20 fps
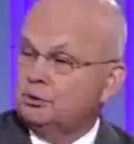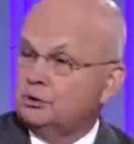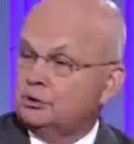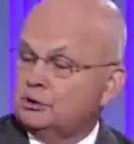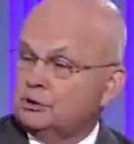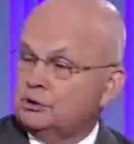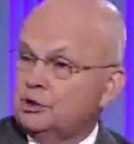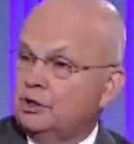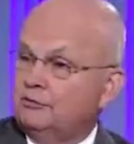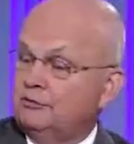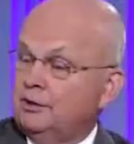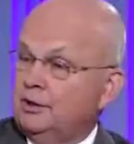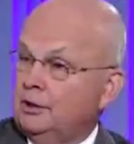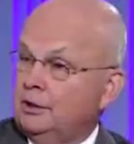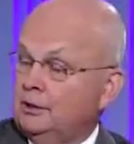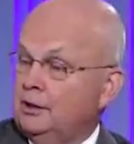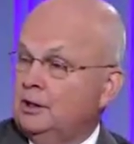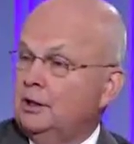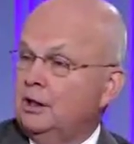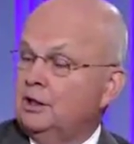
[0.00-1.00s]
you put
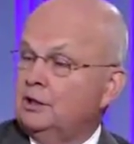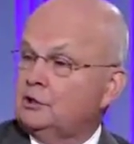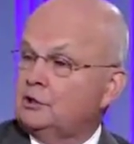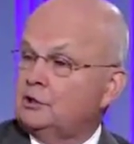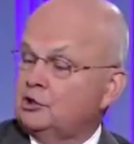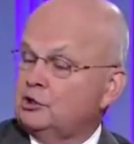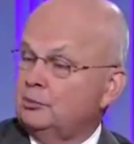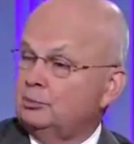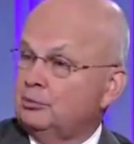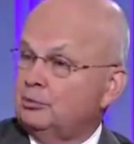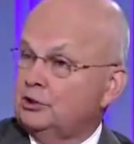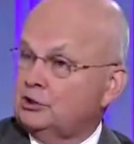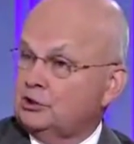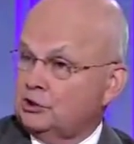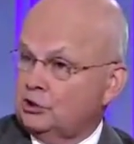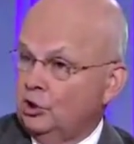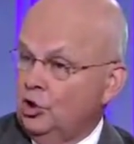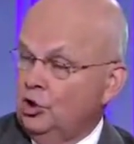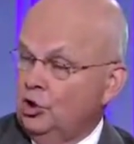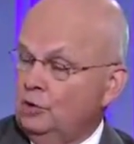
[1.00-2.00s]
yourself on a
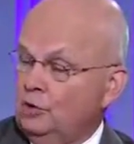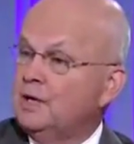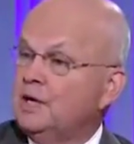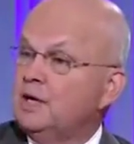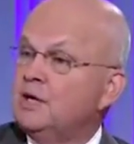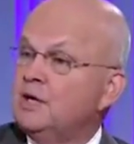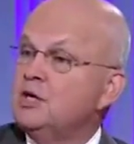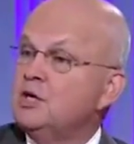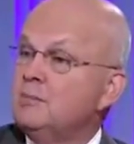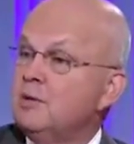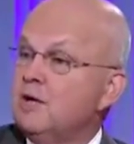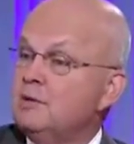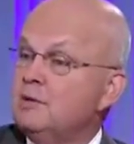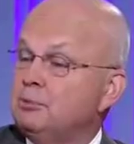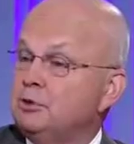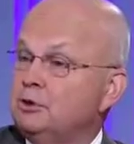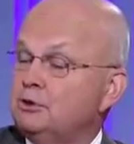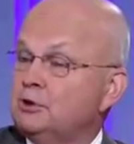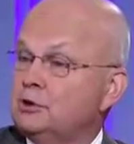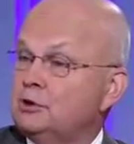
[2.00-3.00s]
slippery slope, and you
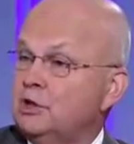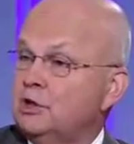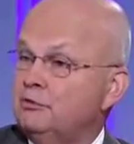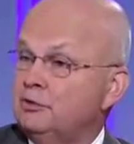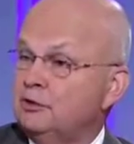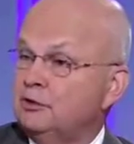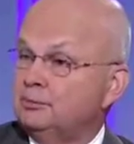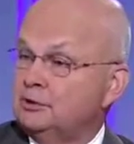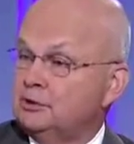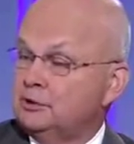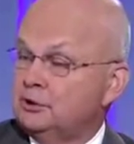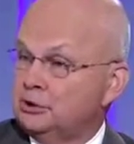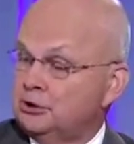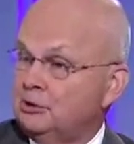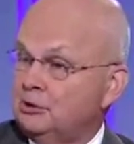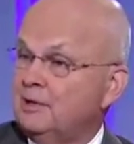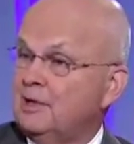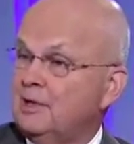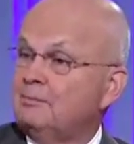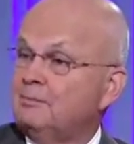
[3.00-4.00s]
may put yourself in a
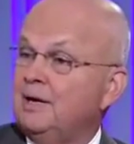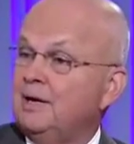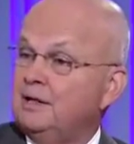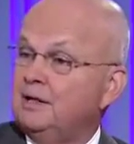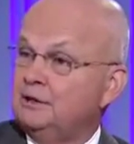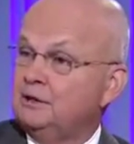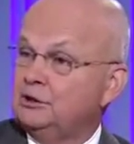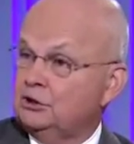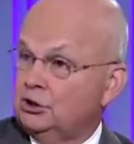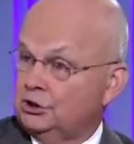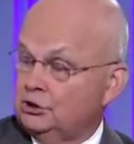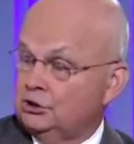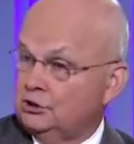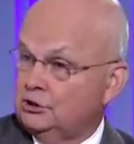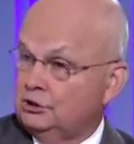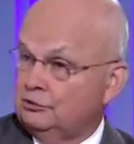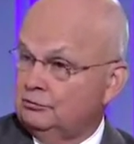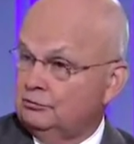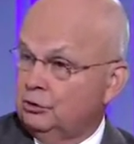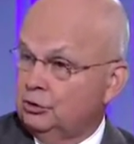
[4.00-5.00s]
position to make bad
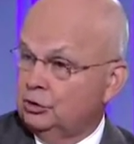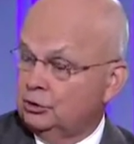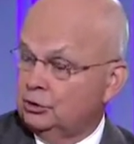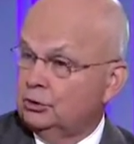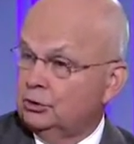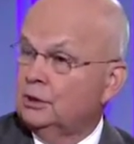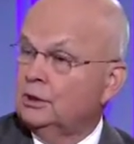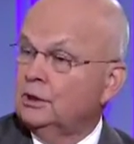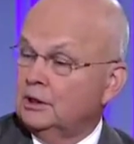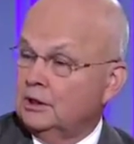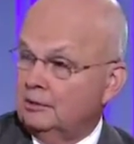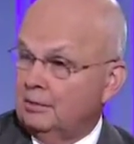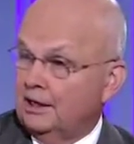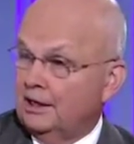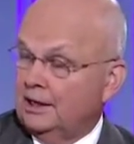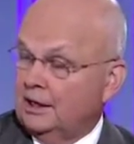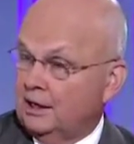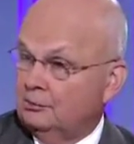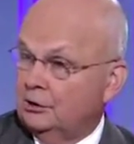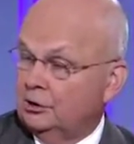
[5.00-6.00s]
decisions in the future
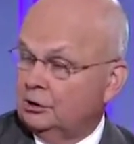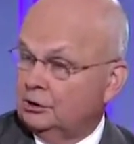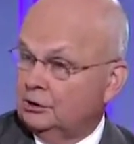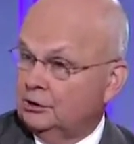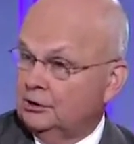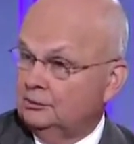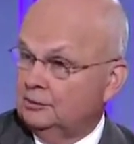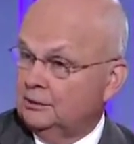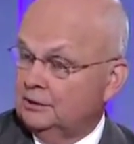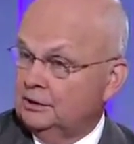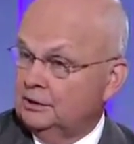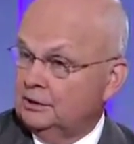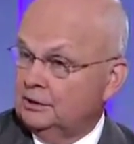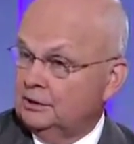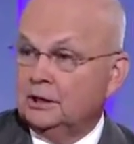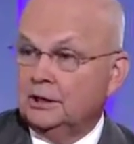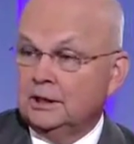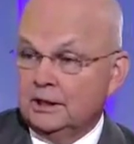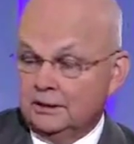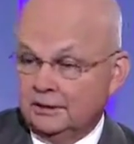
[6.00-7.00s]
about how much you limit
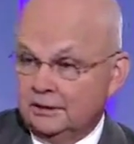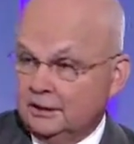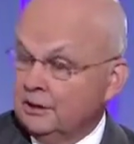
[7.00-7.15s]
this.